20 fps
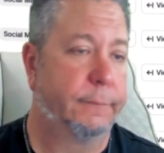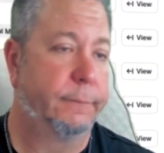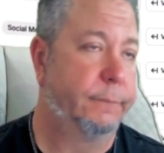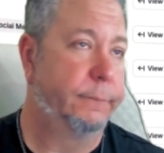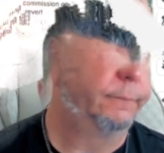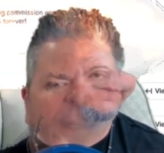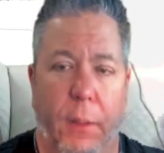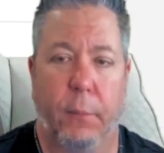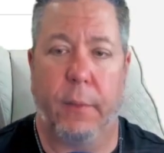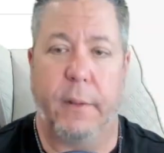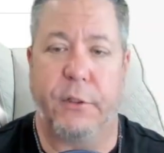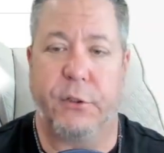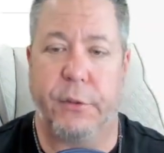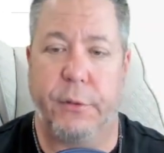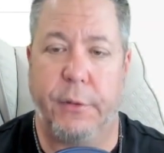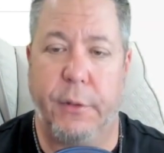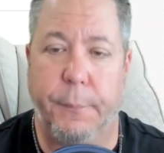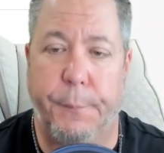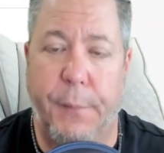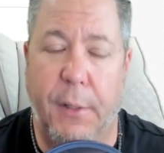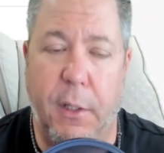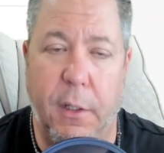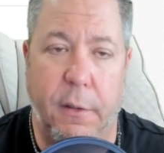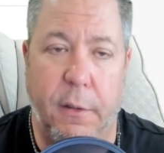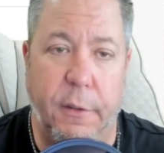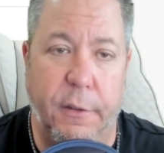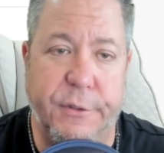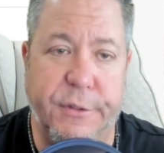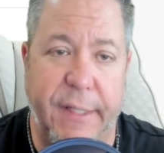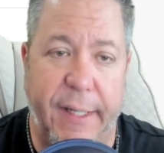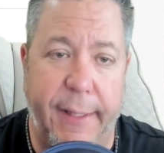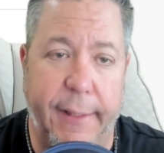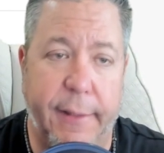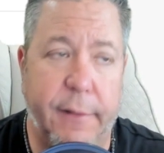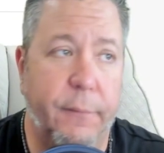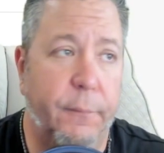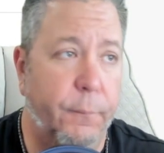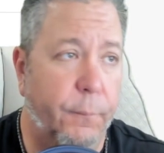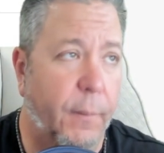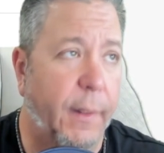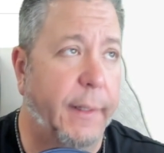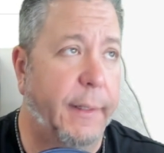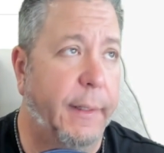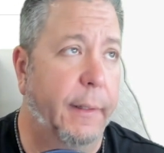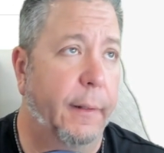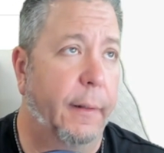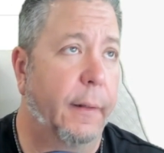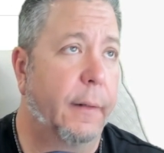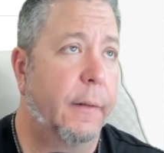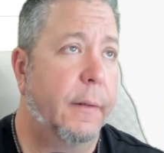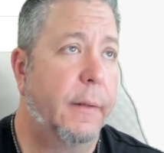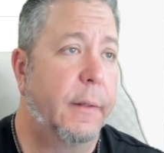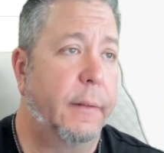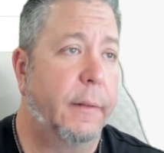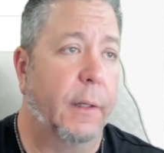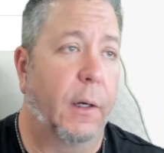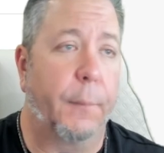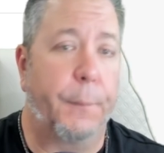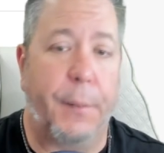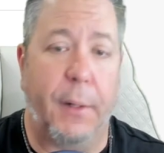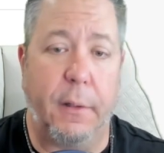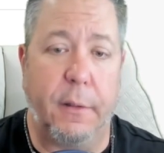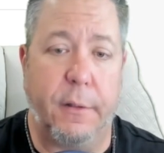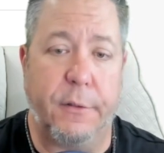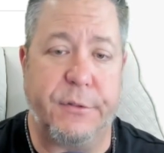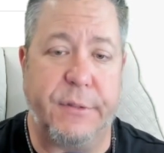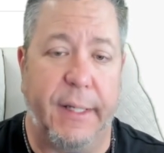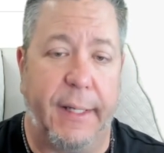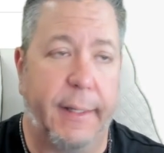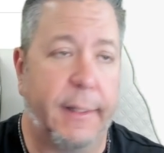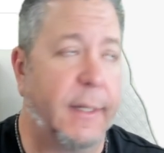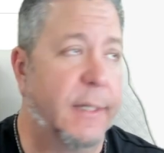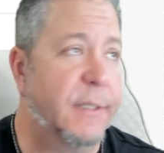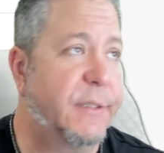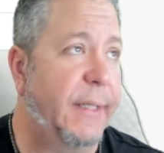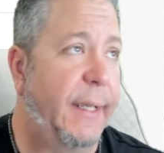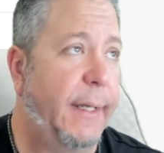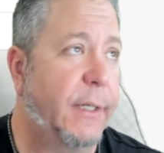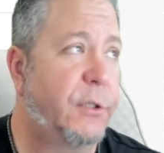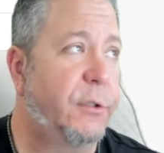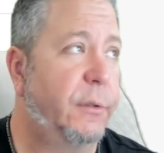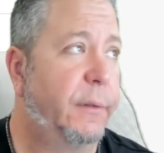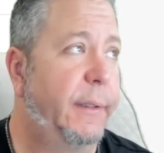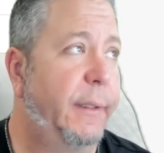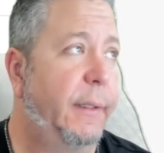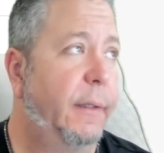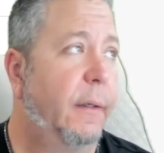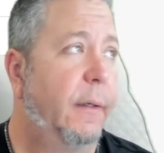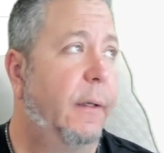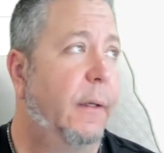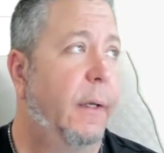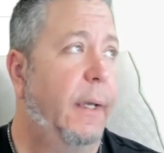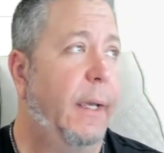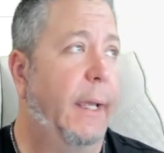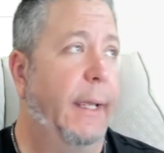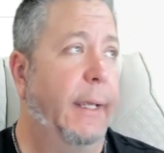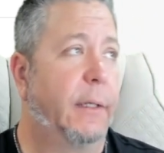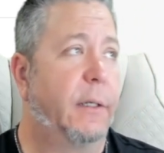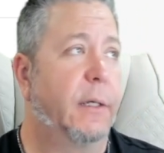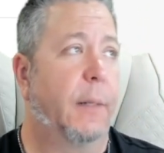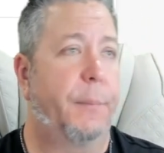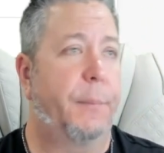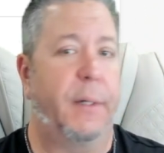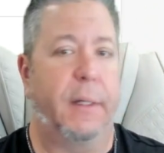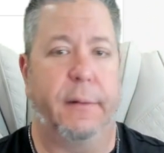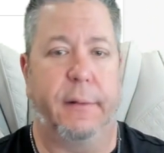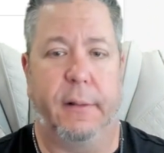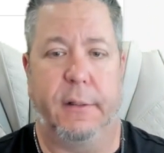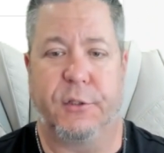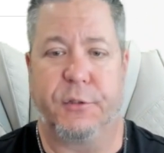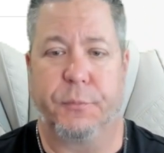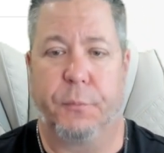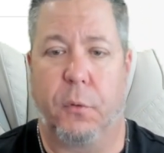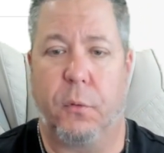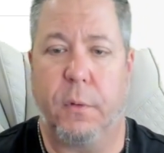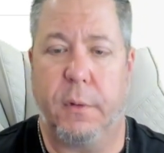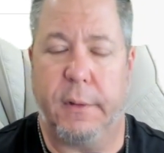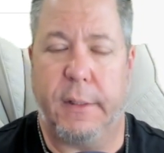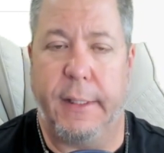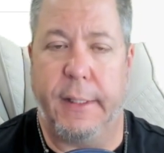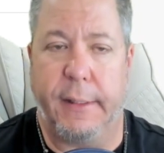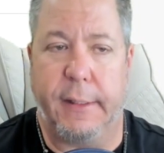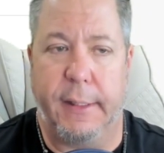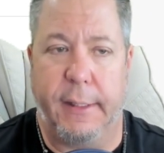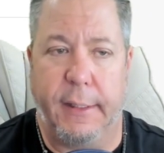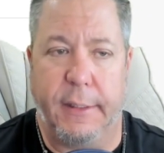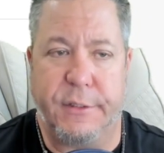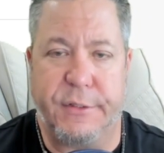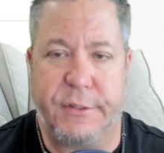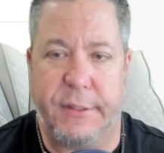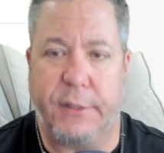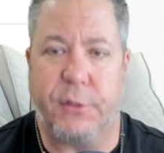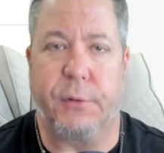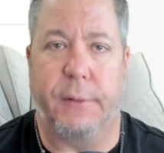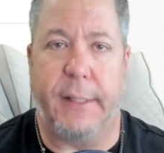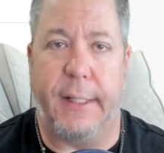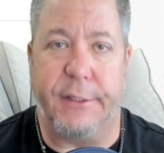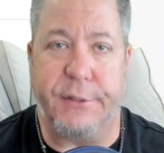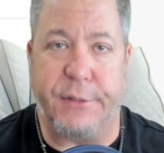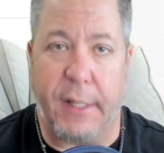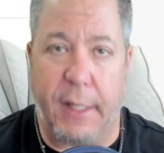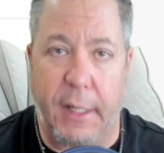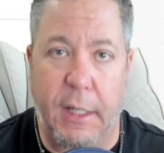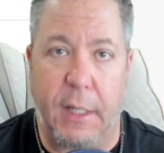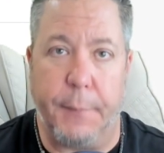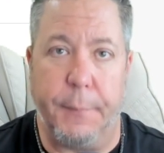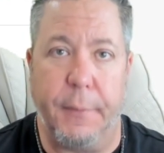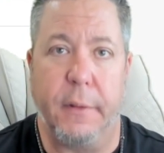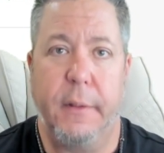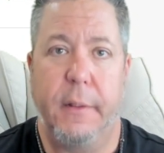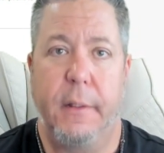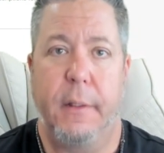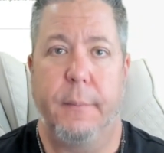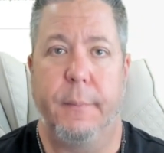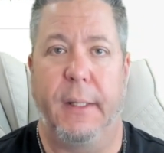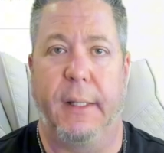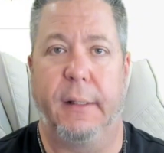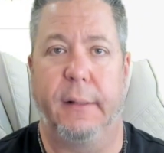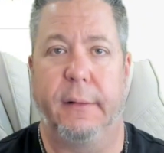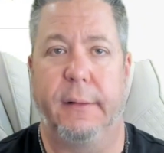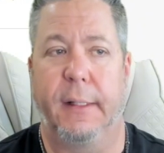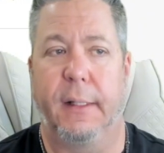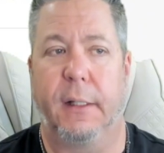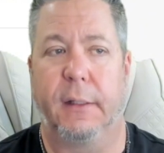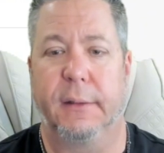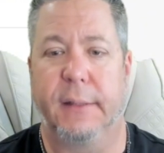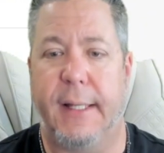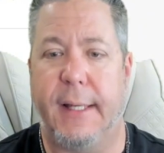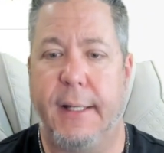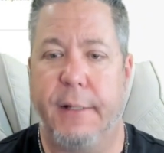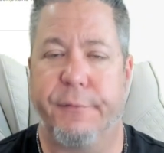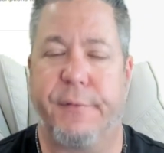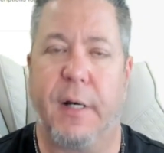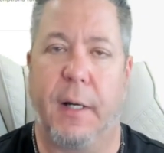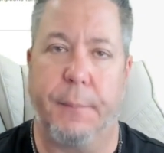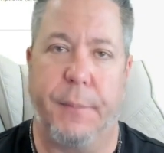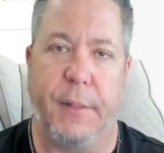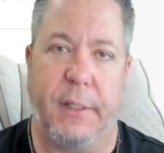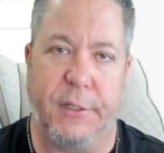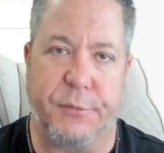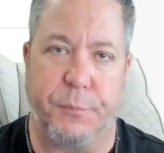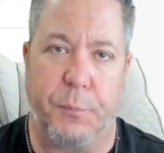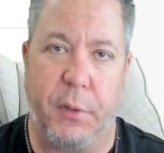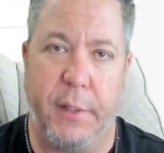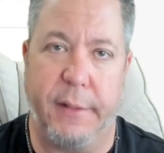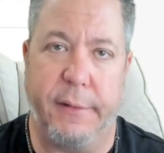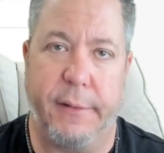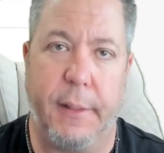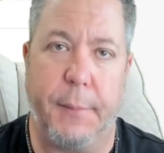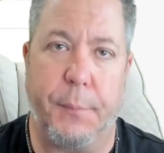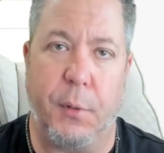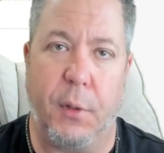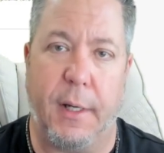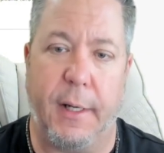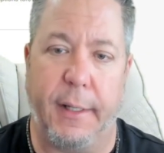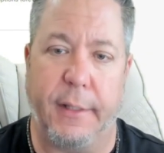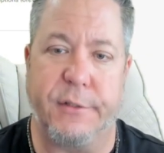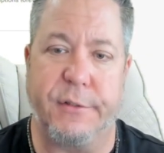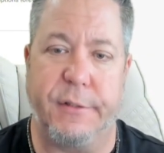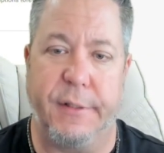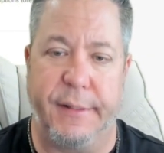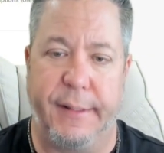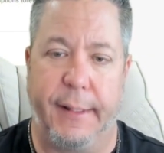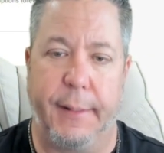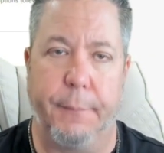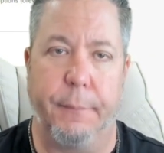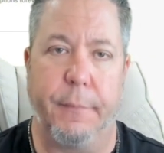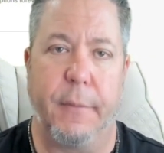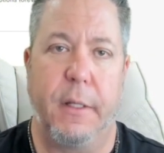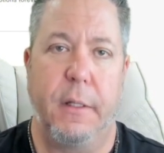And I want to show you PartnerStack right here. Now, PartnerStack is actually a company that is more like a centralized hub, meaning that a lot of companies bring their products to them